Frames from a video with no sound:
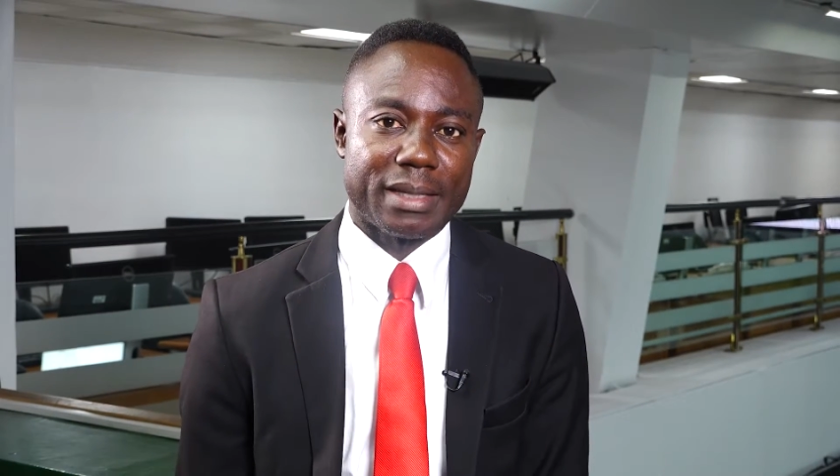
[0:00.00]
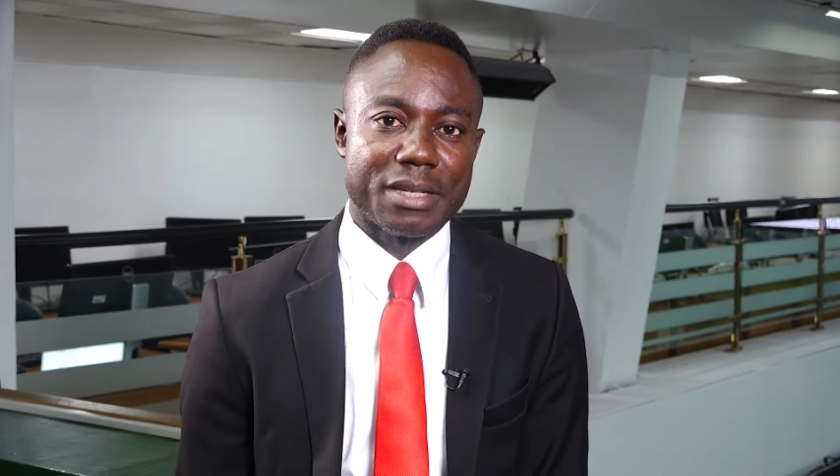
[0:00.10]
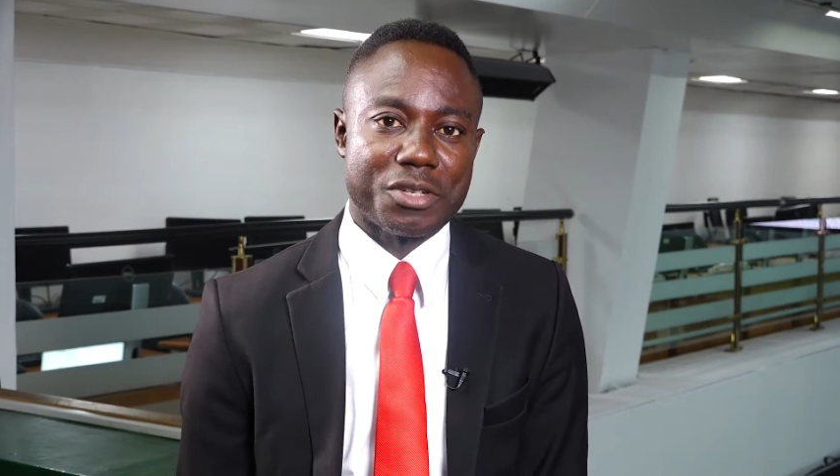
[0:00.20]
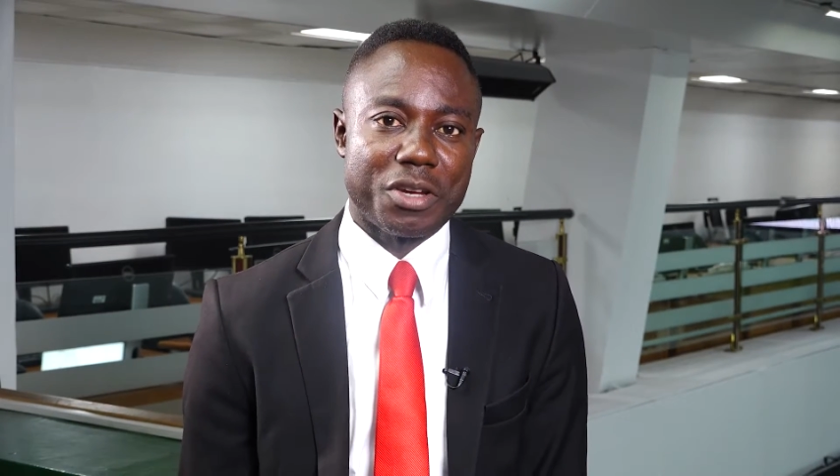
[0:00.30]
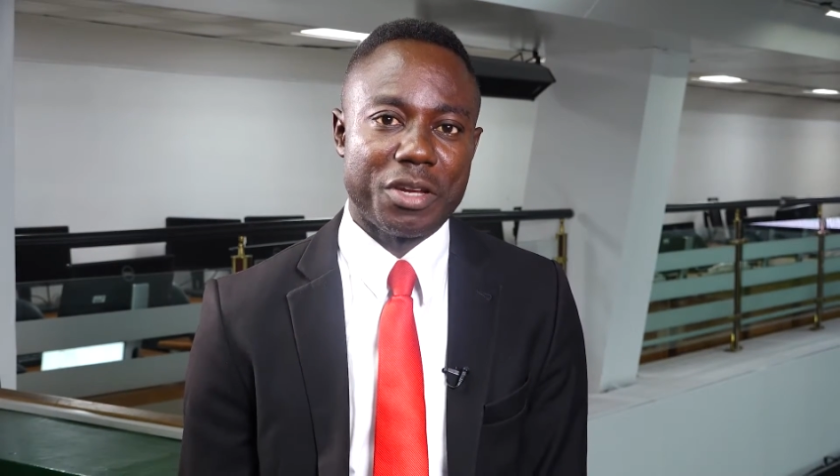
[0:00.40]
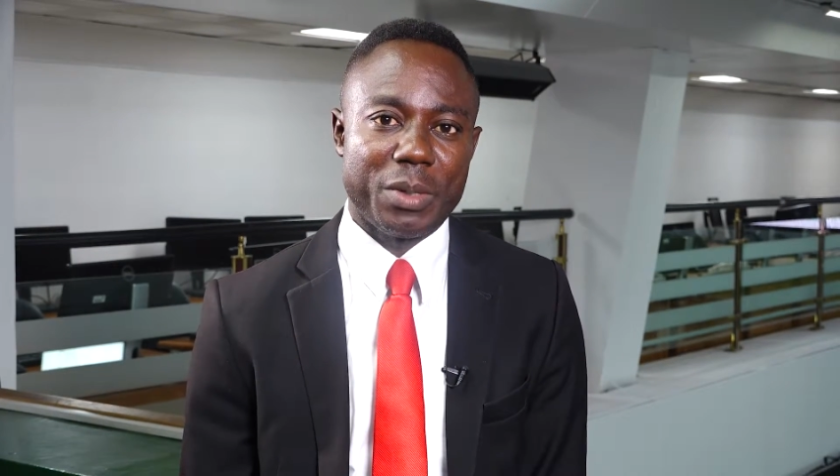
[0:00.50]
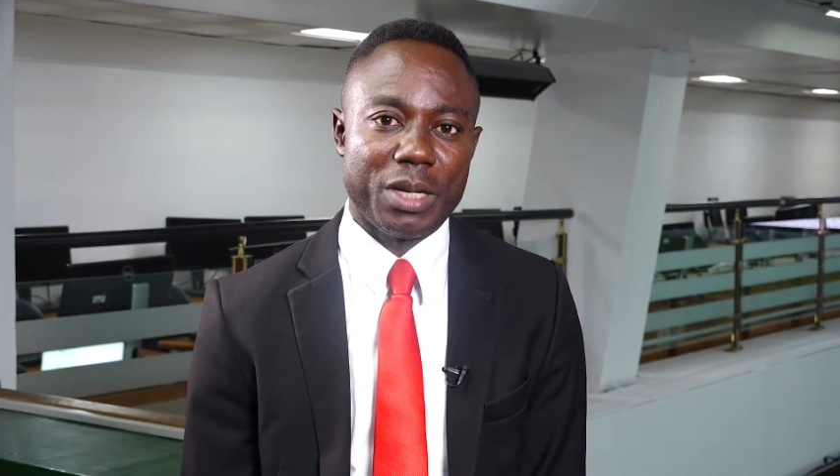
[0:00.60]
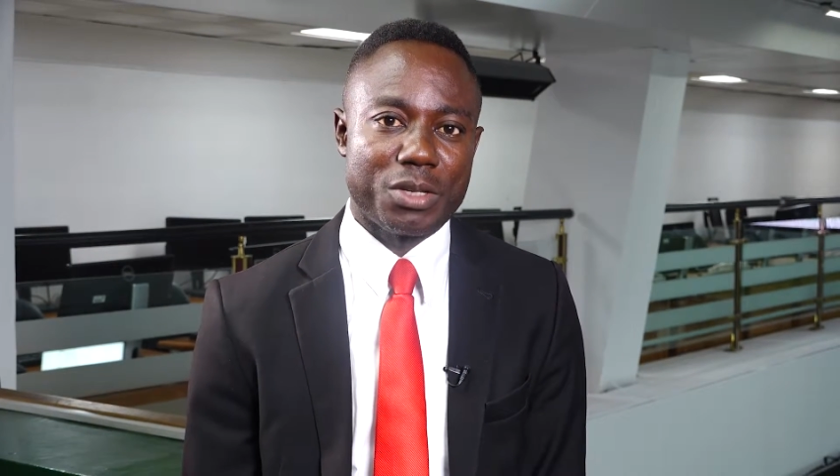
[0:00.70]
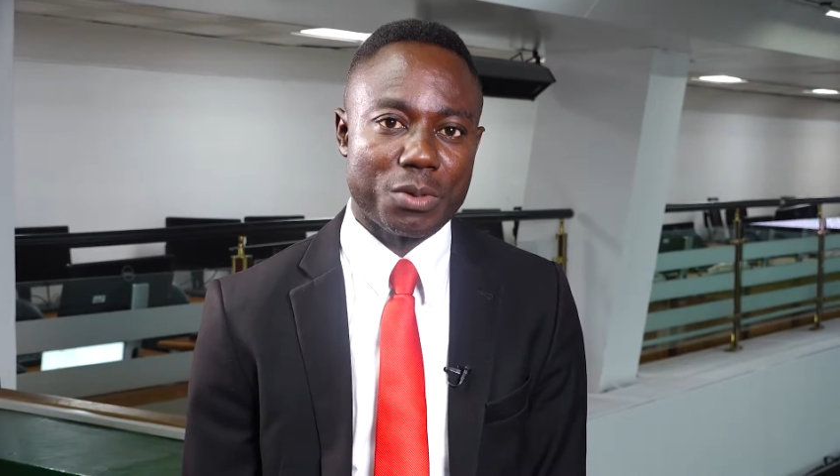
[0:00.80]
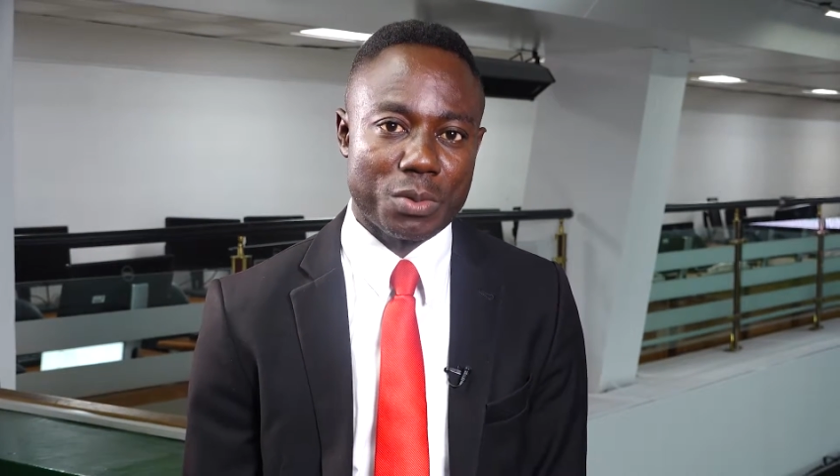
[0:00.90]
And joining
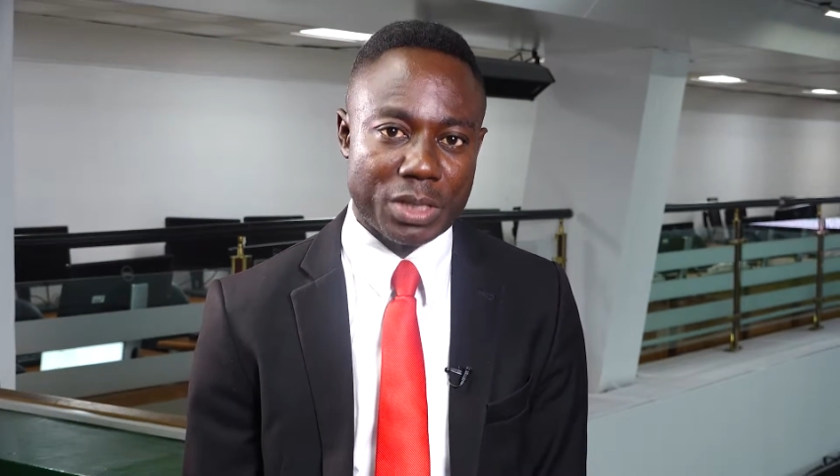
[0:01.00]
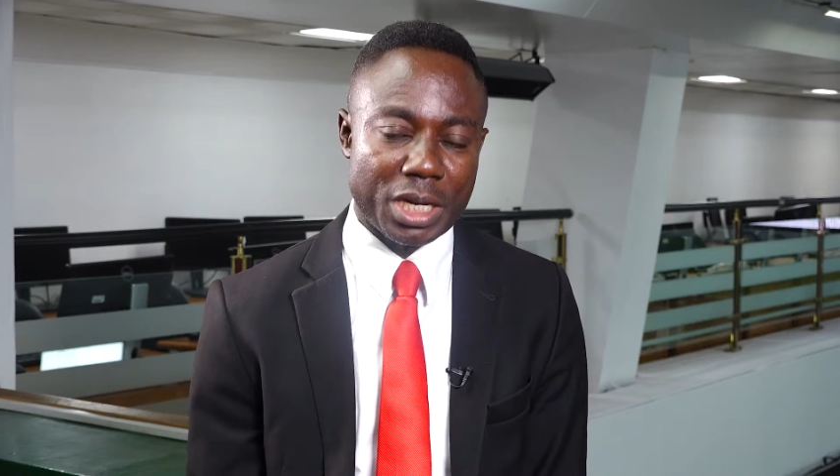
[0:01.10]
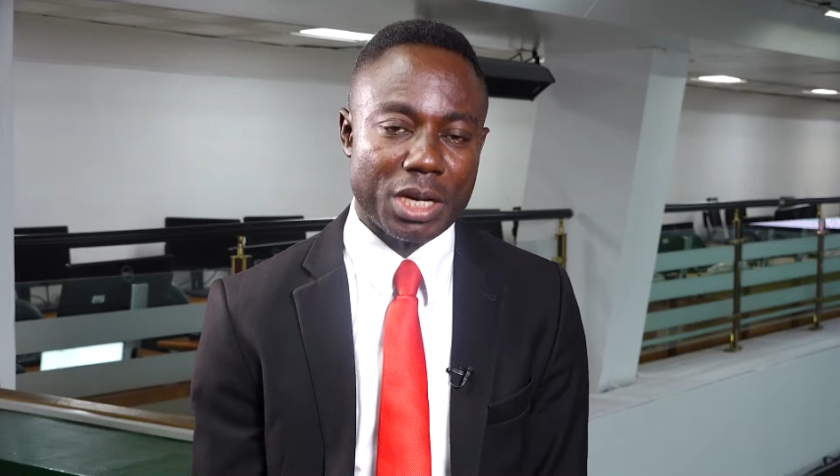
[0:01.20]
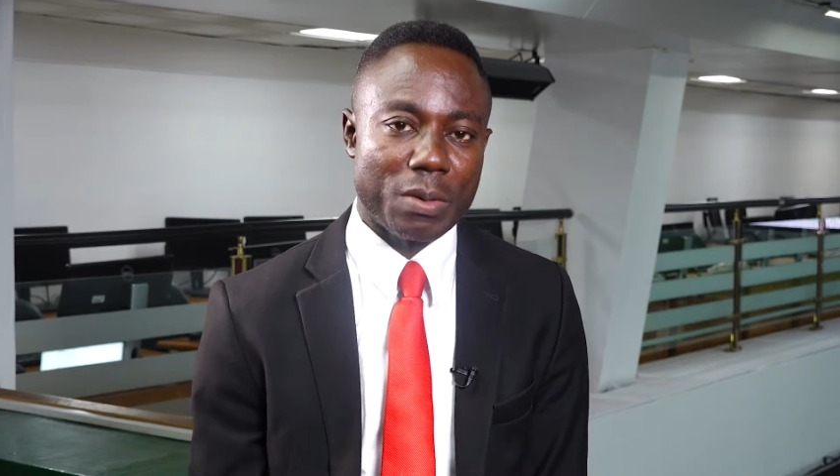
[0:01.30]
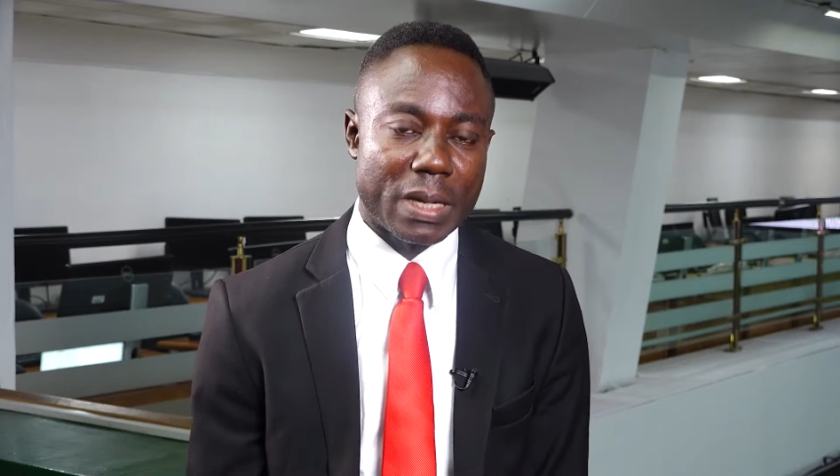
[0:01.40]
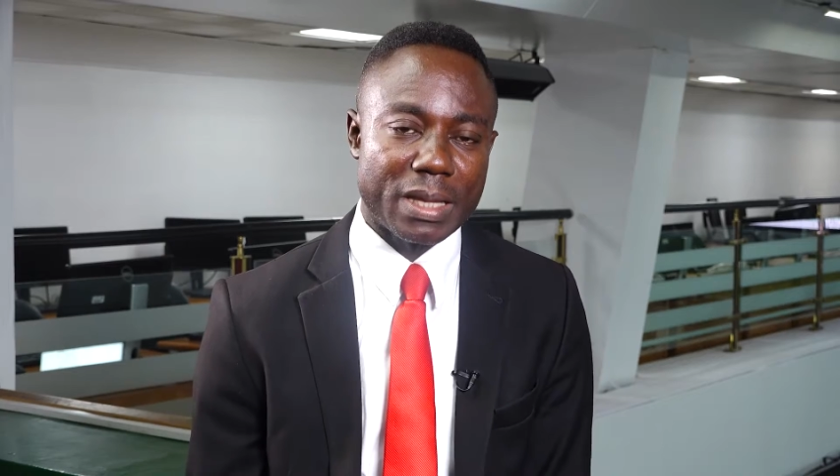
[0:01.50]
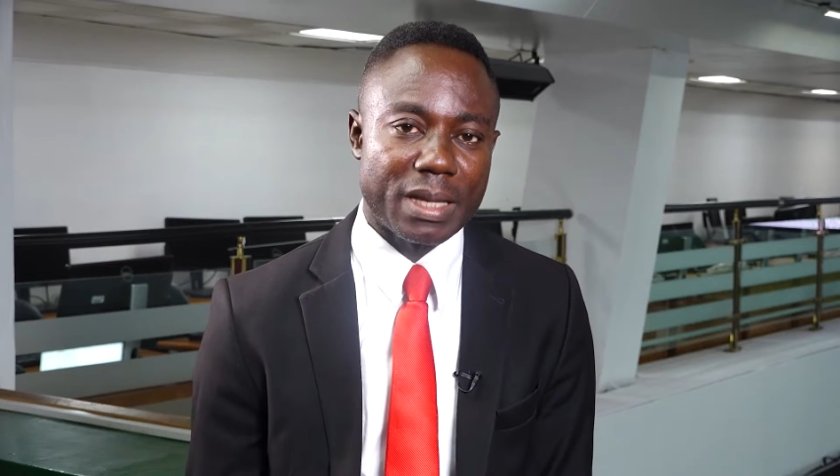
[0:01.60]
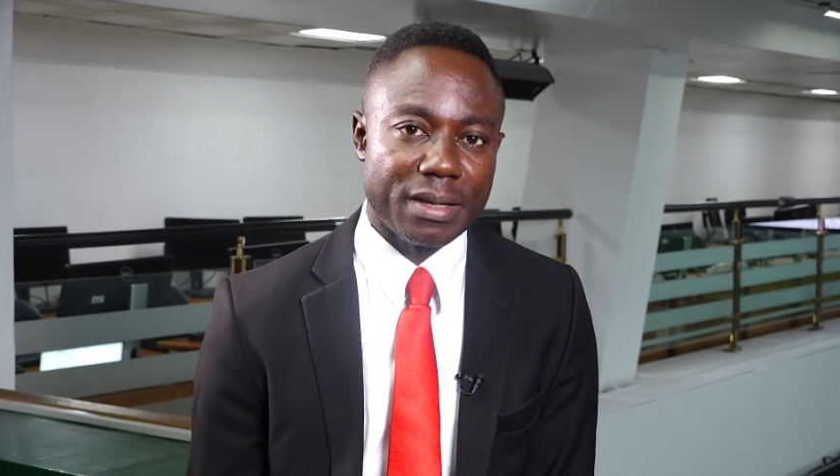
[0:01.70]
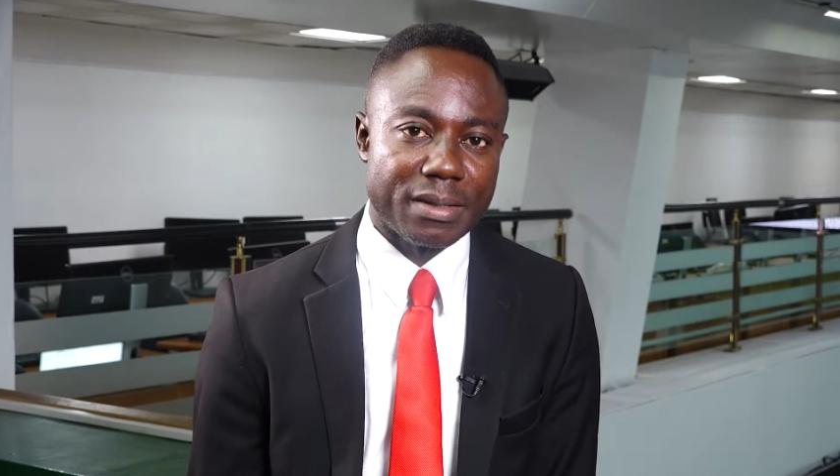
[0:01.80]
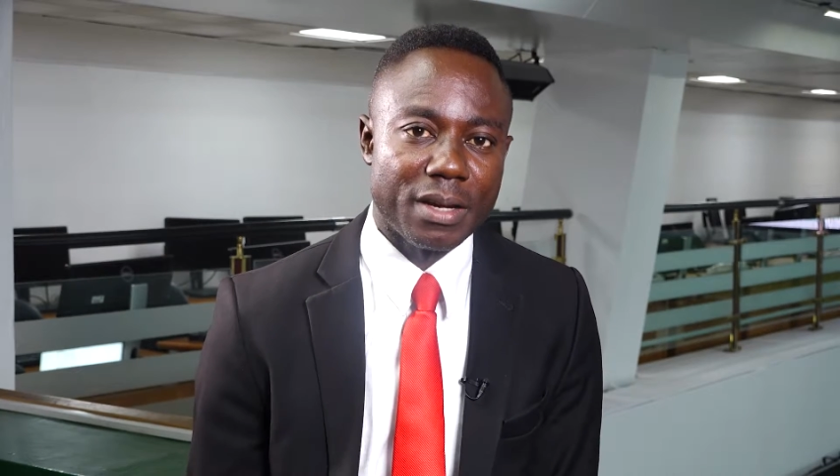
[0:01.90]
me to take a look at
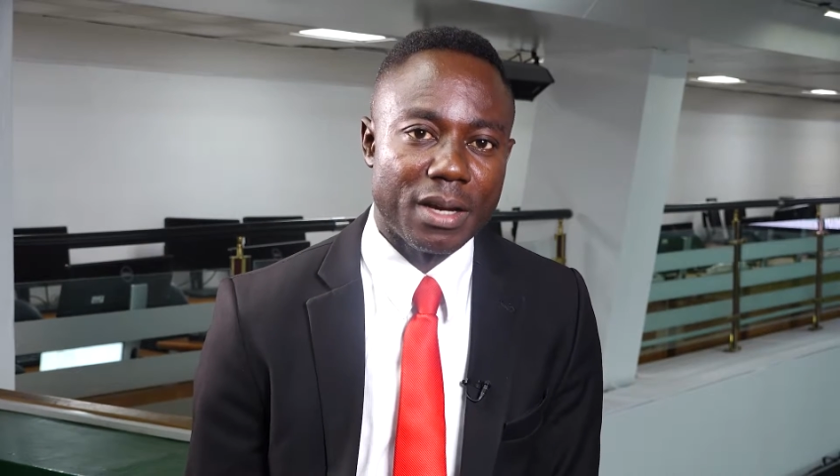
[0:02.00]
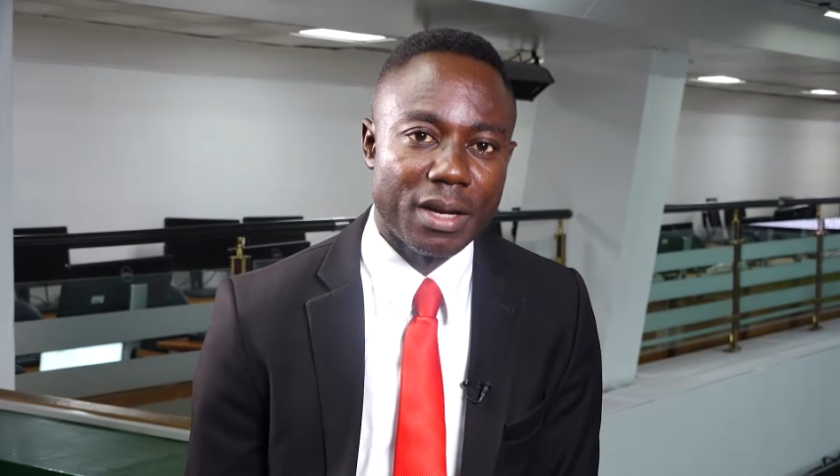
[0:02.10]
this